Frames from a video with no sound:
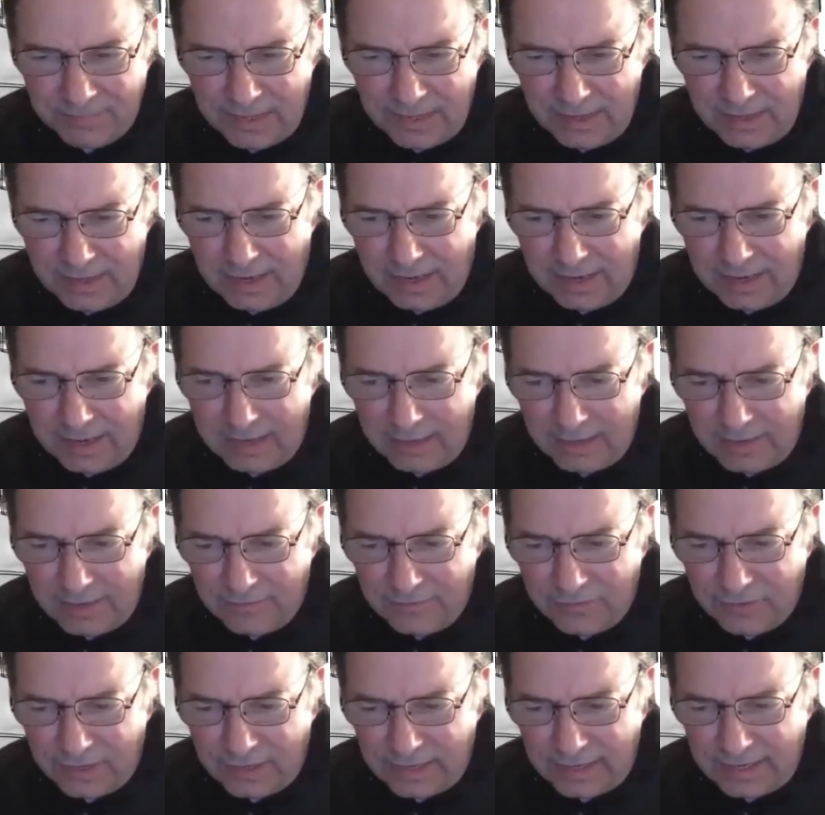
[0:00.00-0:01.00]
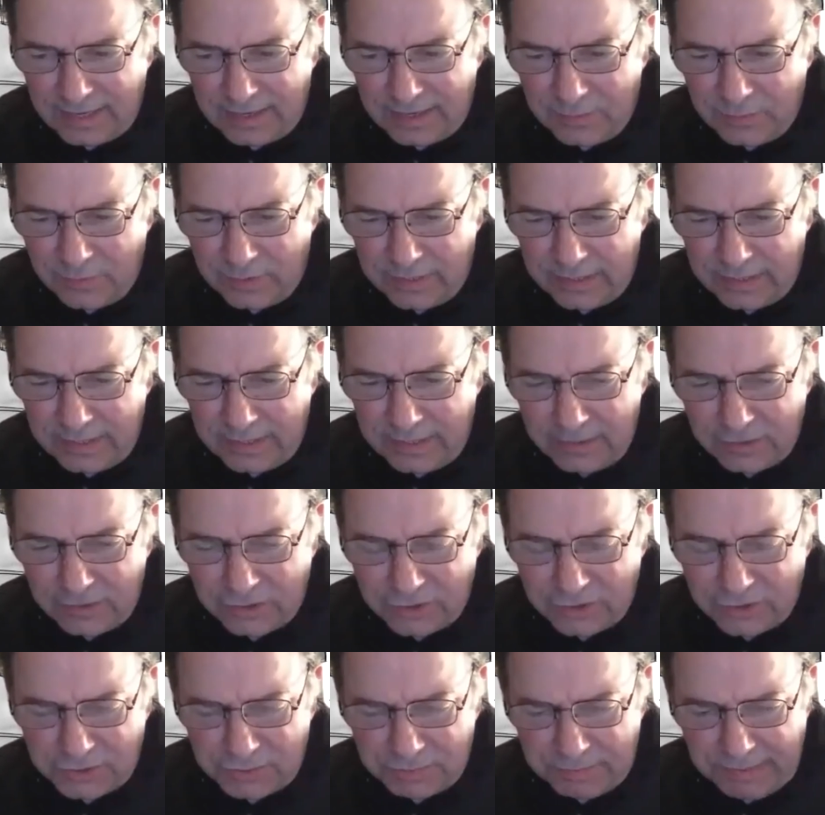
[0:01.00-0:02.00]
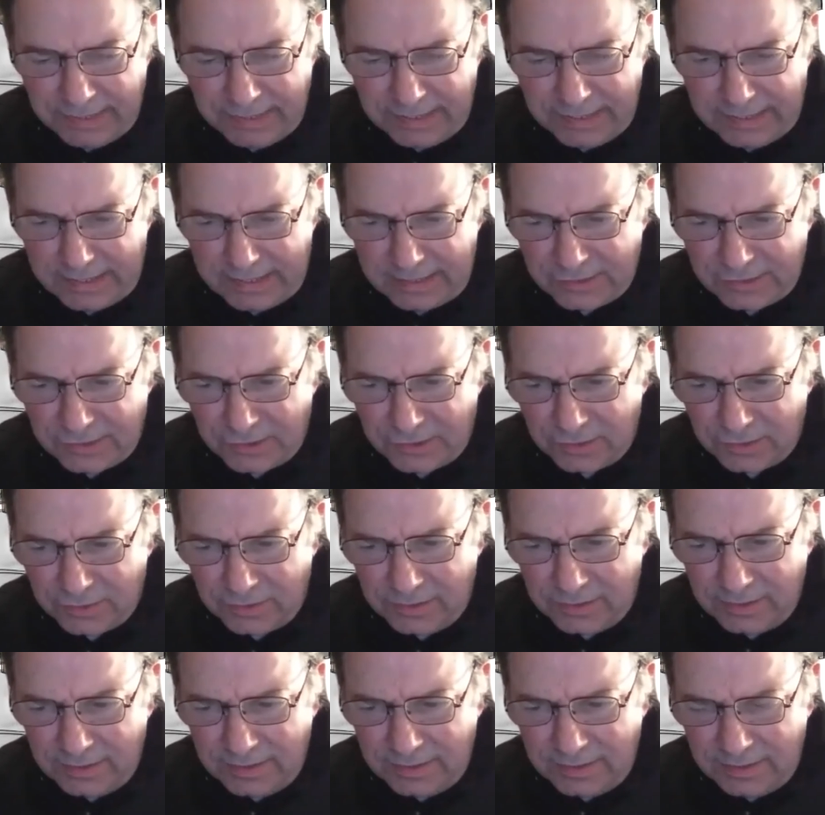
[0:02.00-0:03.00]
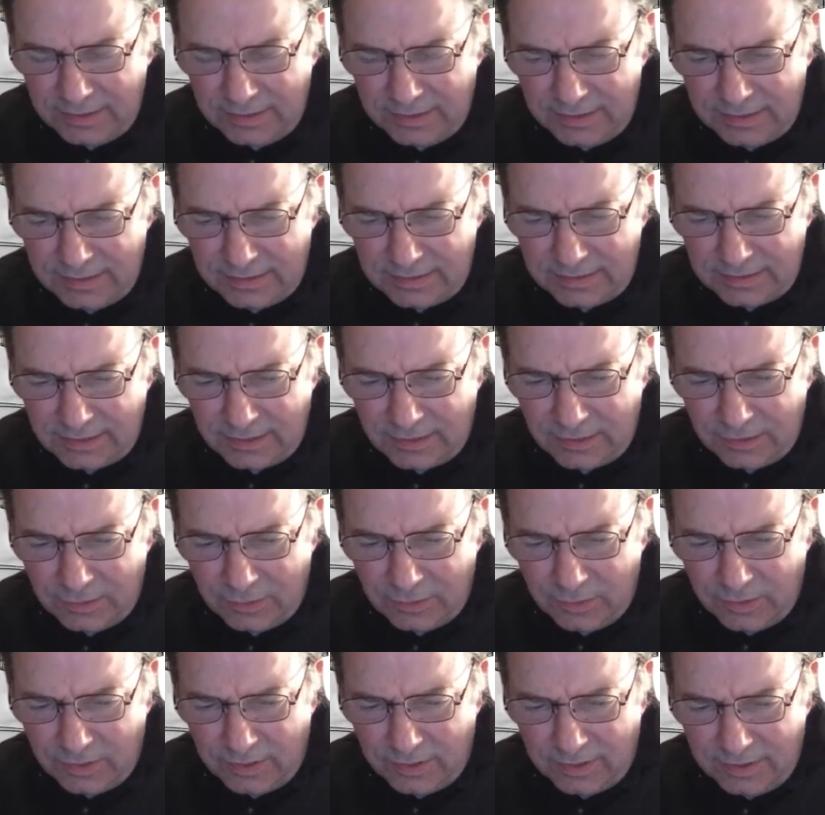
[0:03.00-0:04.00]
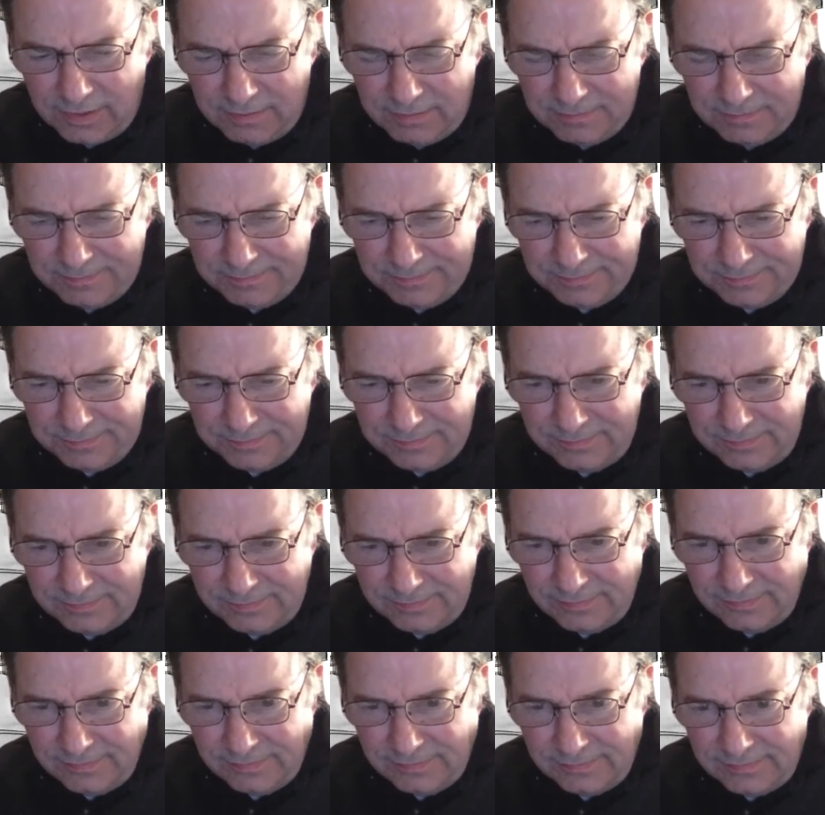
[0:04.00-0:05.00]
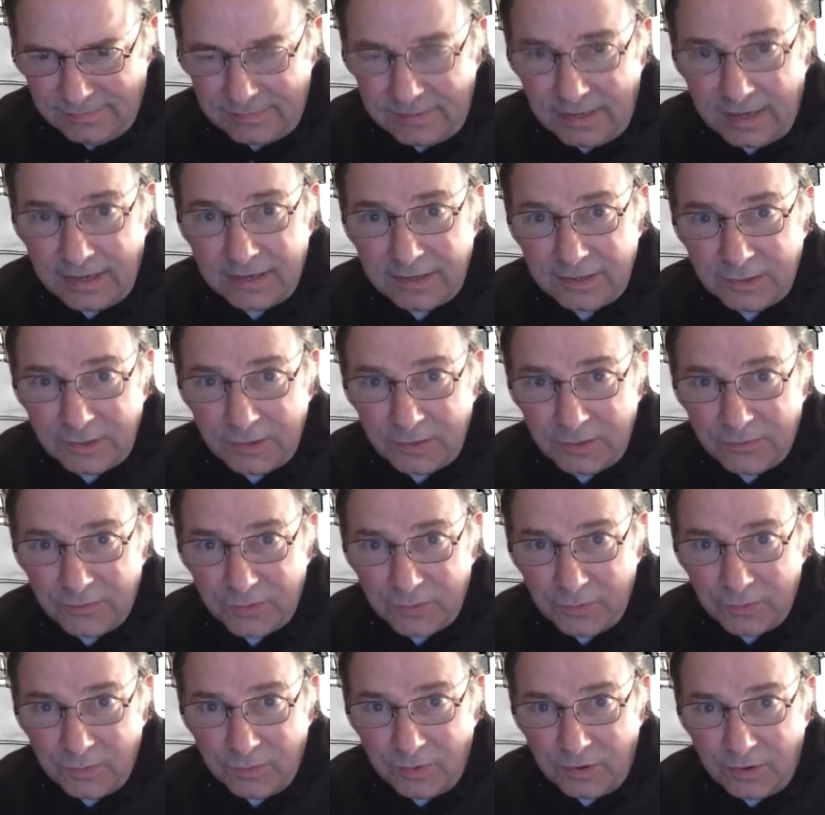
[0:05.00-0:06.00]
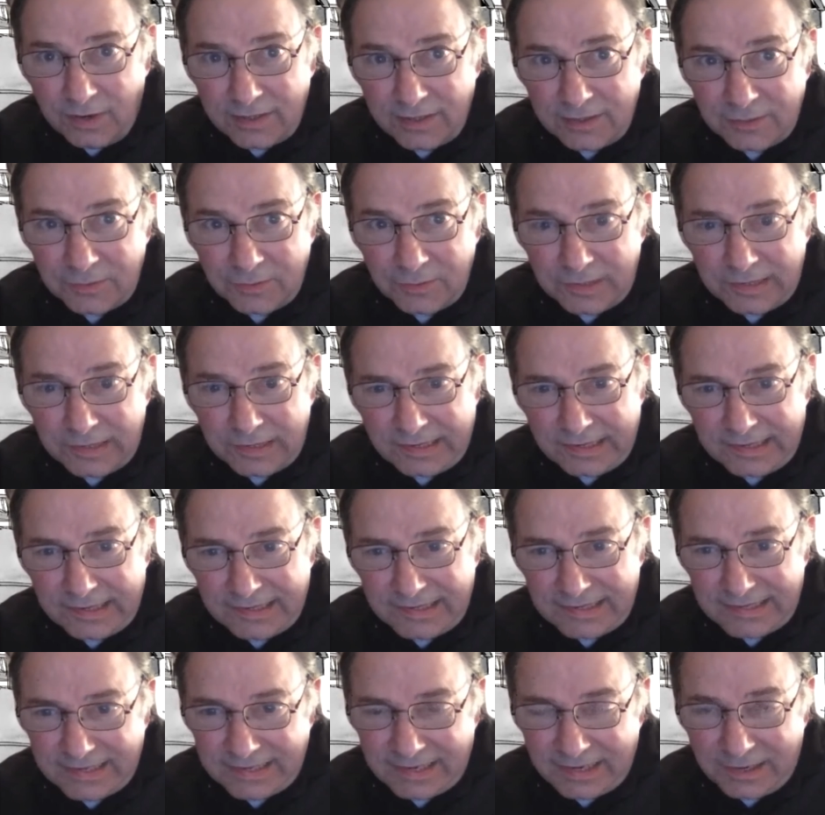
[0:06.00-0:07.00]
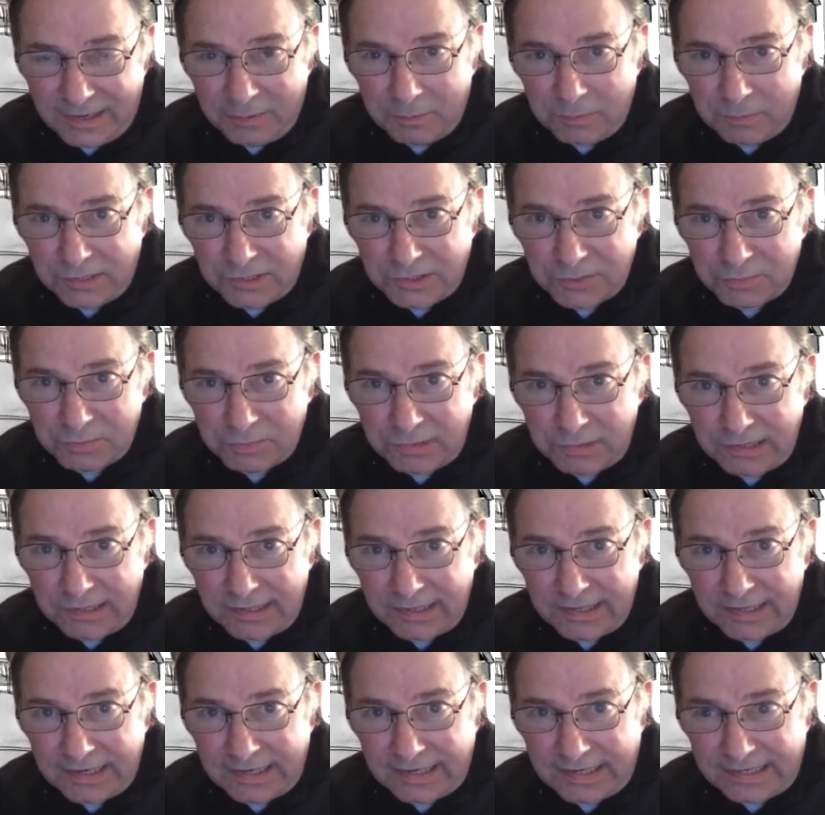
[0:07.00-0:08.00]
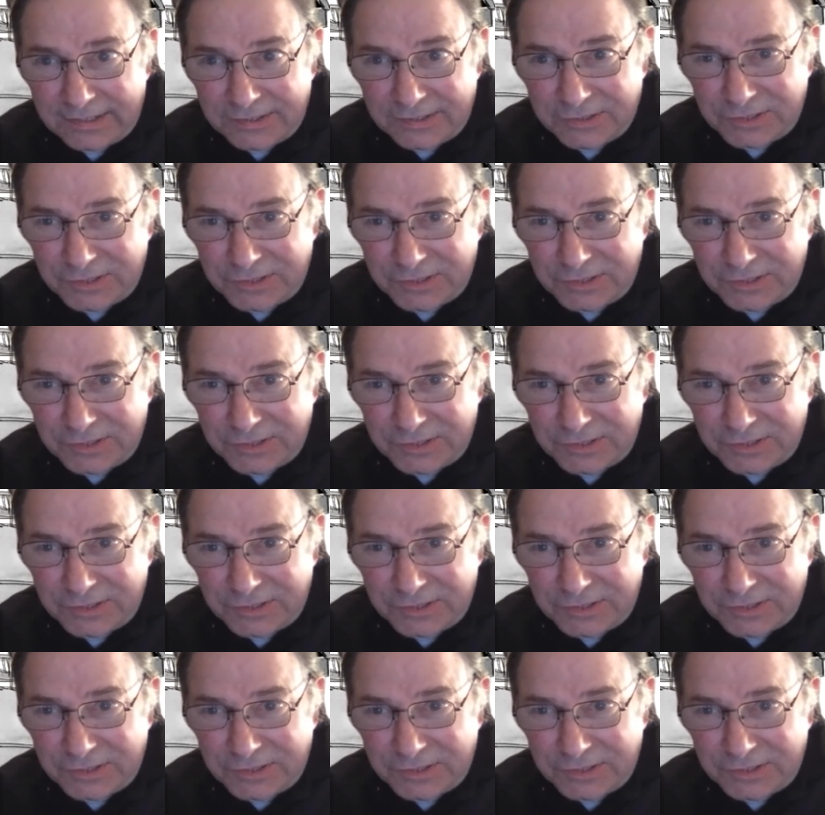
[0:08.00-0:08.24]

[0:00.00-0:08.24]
I don't have really anyone here to speak to. So I don't know why you'd want to hear me speak Yiddish.